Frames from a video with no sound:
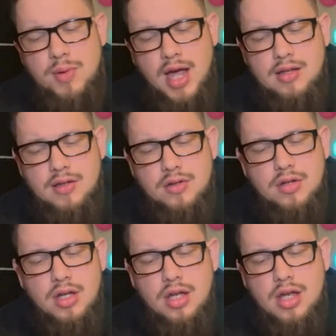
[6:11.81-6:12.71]
back to,
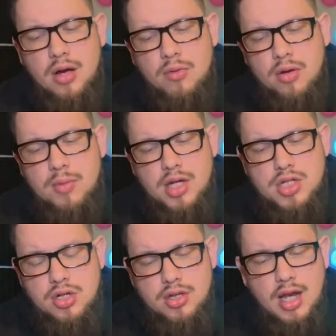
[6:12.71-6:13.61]
I want to make
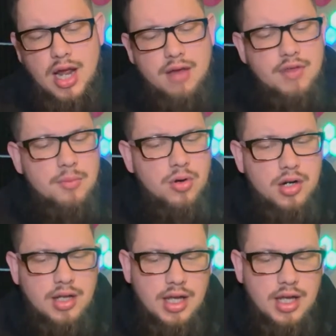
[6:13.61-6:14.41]
sure that I have that marked.